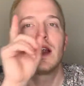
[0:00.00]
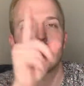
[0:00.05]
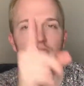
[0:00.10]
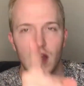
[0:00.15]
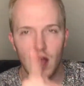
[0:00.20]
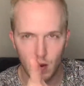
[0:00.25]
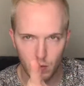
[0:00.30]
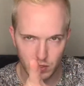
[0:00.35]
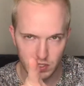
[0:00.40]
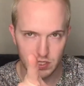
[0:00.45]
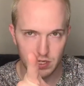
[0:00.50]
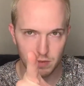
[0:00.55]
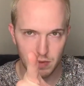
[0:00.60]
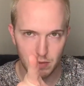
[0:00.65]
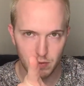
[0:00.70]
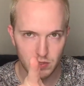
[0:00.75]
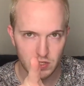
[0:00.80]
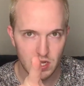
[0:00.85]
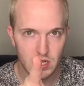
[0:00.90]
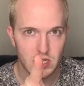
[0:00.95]
Now, when some
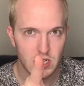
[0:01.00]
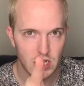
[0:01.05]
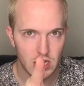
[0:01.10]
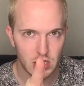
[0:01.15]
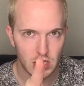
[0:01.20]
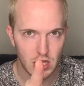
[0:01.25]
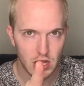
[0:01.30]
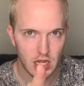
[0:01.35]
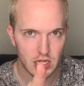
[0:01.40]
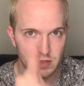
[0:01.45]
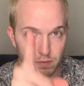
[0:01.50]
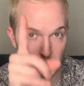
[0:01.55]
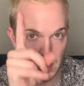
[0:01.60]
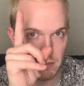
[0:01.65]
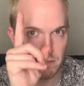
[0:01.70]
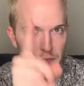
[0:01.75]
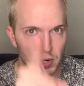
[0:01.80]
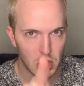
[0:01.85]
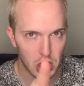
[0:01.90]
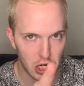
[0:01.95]
people say tingly, they
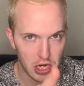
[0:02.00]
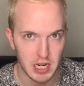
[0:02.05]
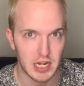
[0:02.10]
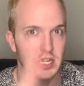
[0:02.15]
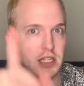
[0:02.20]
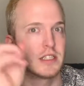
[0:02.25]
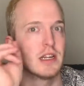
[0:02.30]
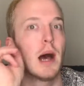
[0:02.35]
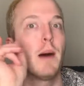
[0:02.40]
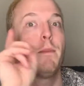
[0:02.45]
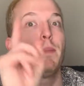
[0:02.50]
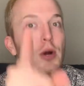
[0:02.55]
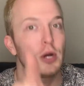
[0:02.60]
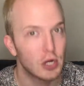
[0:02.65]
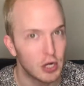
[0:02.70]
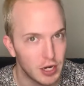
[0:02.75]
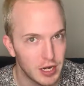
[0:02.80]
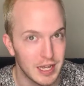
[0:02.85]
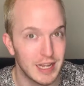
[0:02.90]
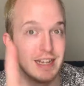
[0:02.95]
mean burn. It does not
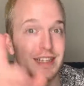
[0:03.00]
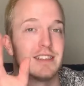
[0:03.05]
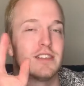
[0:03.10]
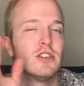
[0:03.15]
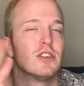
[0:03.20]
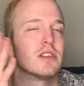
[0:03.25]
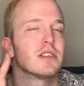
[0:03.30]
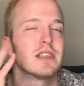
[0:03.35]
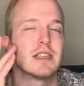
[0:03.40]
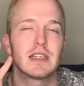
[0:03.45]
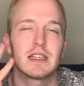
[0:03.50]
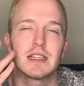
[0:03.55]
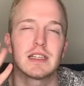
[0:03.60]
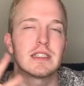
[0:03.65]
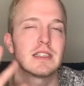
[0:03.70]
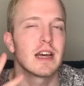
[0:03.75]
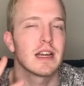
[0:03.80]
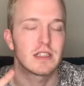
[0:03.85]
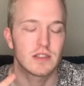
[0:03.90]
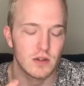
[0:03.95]
burn. It is just like
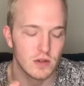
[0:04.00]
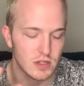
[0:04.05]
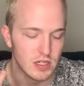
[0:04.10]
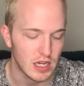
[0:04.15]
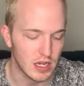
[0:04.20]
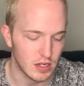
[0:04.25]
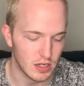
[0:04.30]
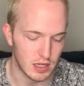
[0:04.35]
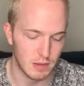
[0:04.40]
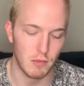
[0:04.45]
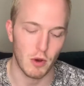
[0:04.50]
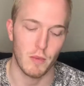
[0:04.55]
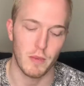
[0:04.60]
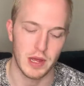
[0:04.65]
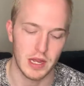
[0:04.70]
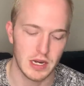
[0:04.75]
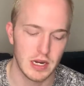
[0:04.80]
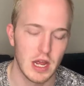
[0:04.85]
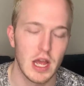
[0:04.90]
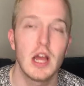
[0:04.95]
this nice little tingly moment.